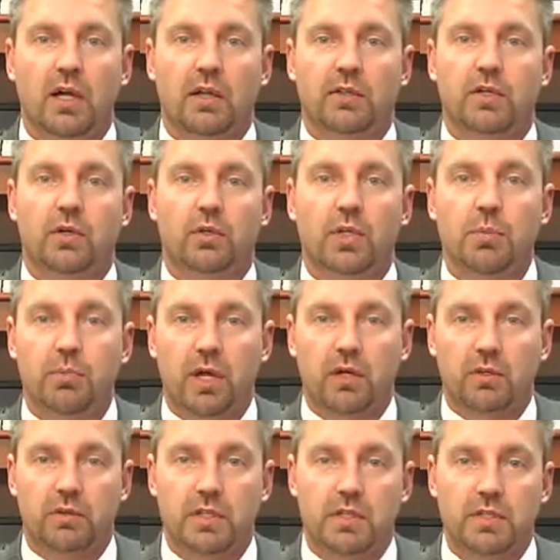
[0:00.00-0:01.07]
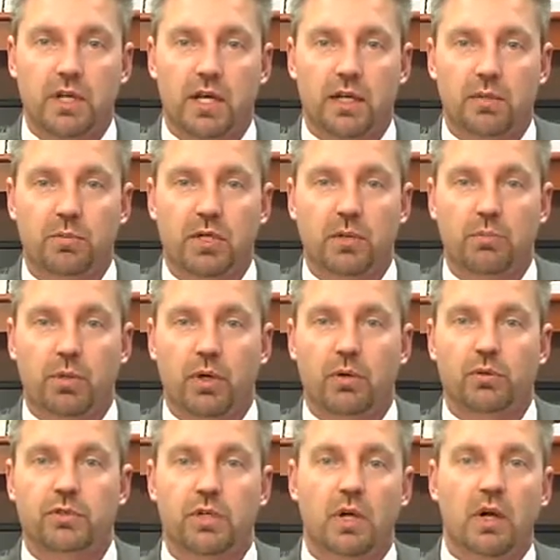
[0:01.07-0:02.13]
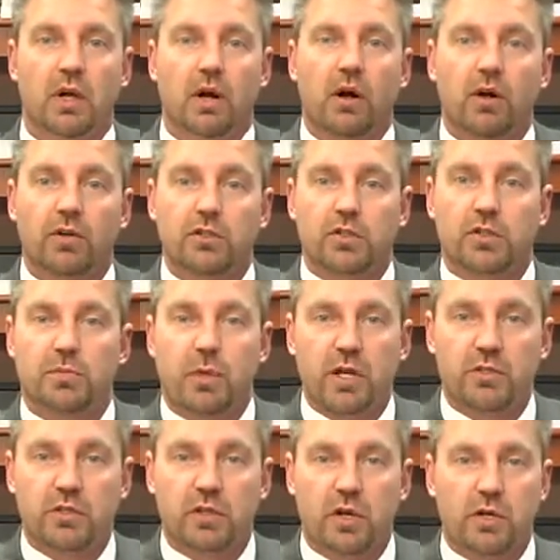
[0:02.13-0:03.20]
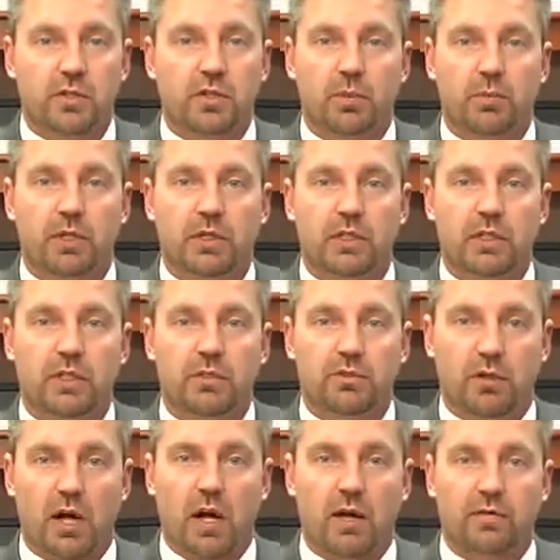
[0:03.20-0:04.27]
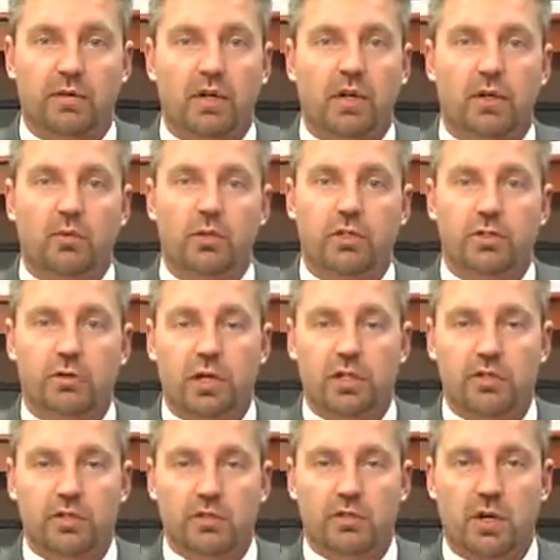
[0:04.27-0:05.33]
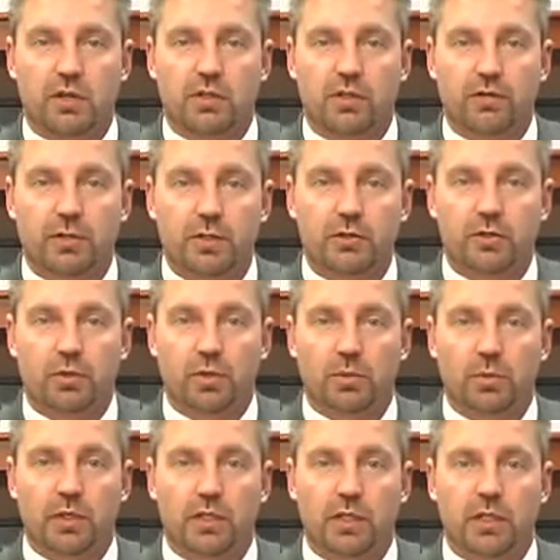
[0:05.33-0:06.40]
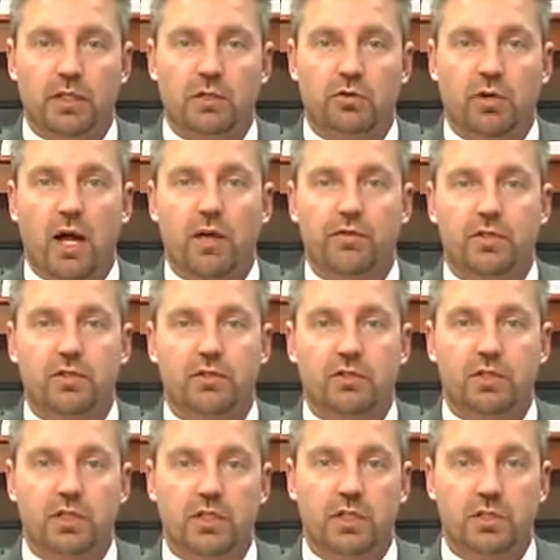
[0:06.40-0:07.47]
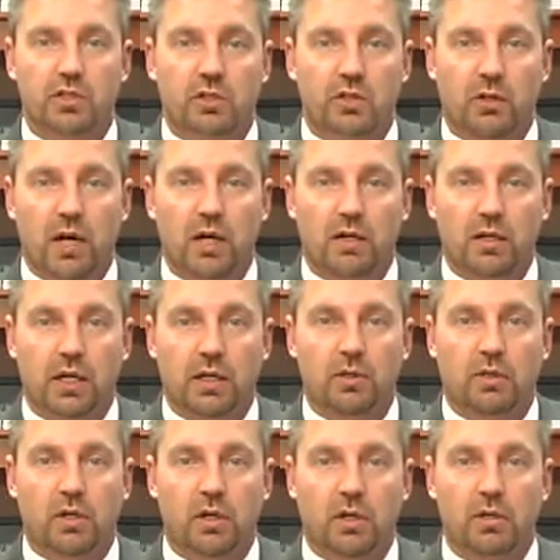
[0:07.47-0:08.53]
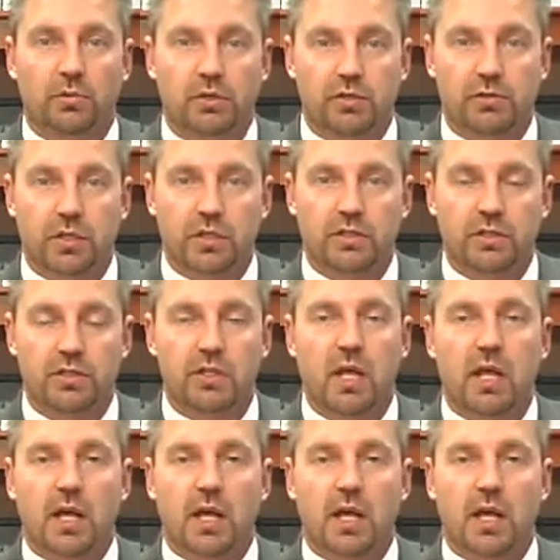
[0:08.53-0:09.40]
the only penalties that can be imposed are suspension on your ability to drive, restrictions on your future ability to drive, such as ignition or alcohol restrictions,